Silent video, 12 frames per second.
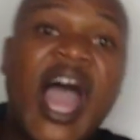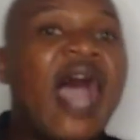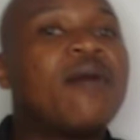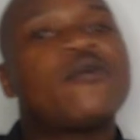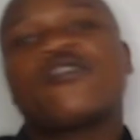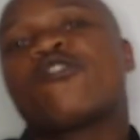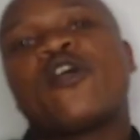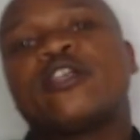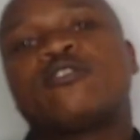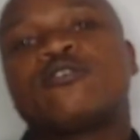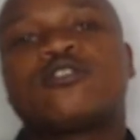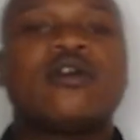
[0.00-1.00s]
I'm not going
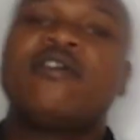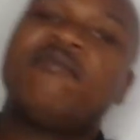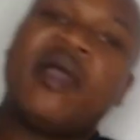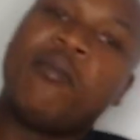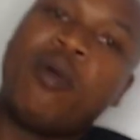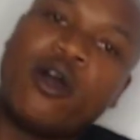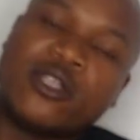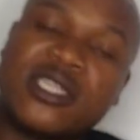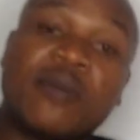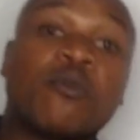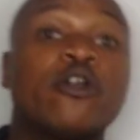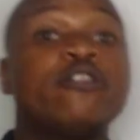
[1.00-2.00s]
to serve my boss.
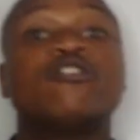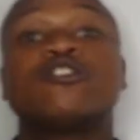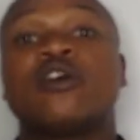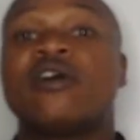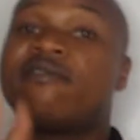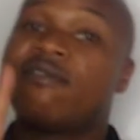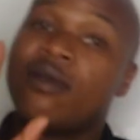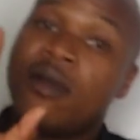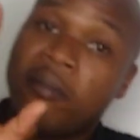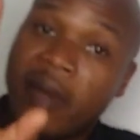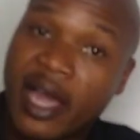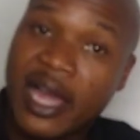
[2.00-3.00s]
I'm going to serve
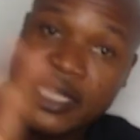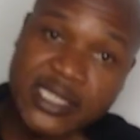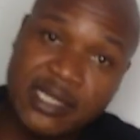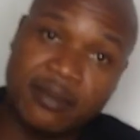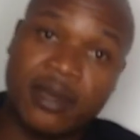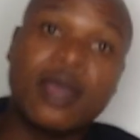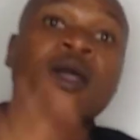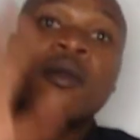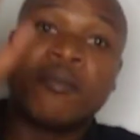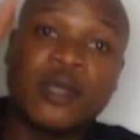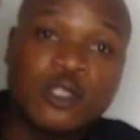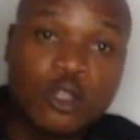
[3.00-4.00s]
my customer.
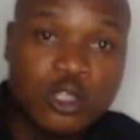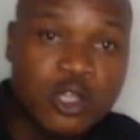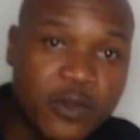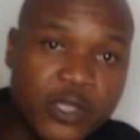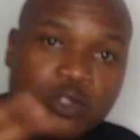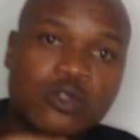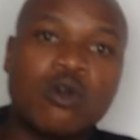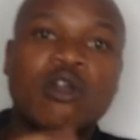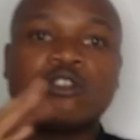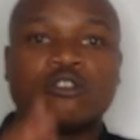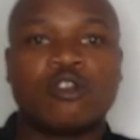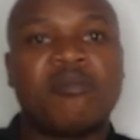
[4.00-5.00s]
Mr. So-and-so
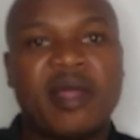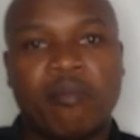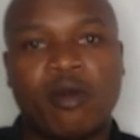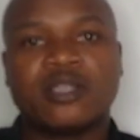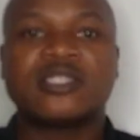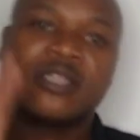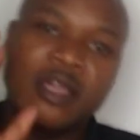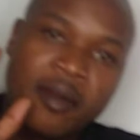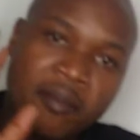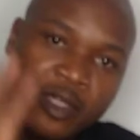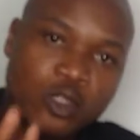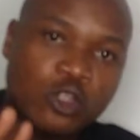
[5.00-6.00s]
is not my boss.
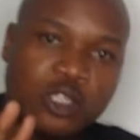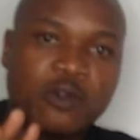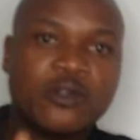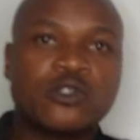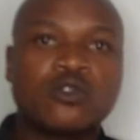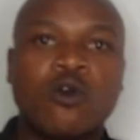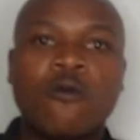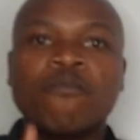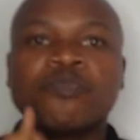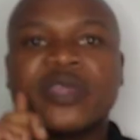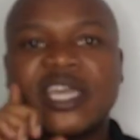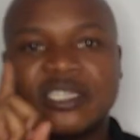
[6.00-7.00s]
Mr. So-and-so
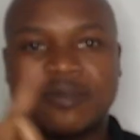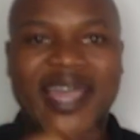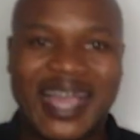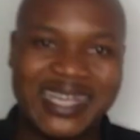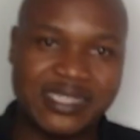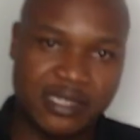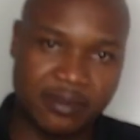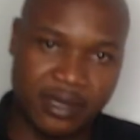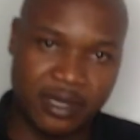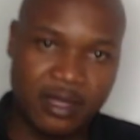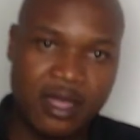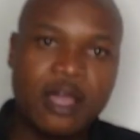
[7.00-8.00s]
is my customer.
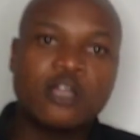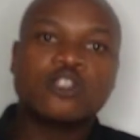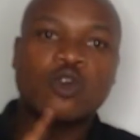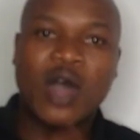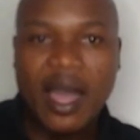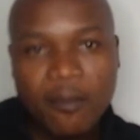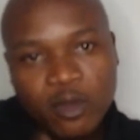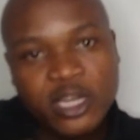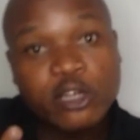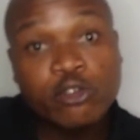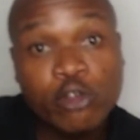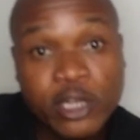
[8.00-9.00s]
So I'm going
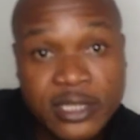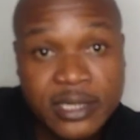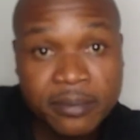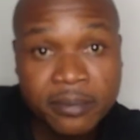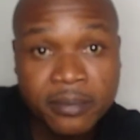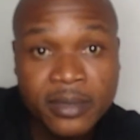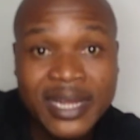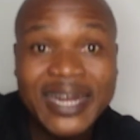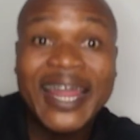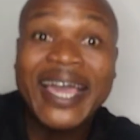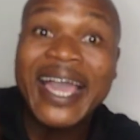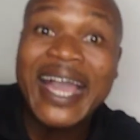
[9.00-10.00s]
to treat him
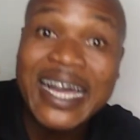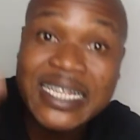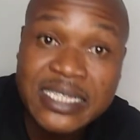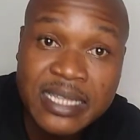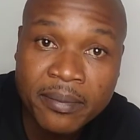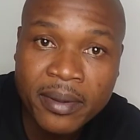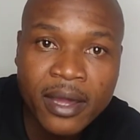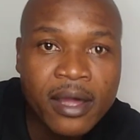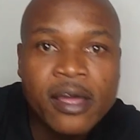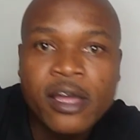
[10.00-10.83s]
like a customer,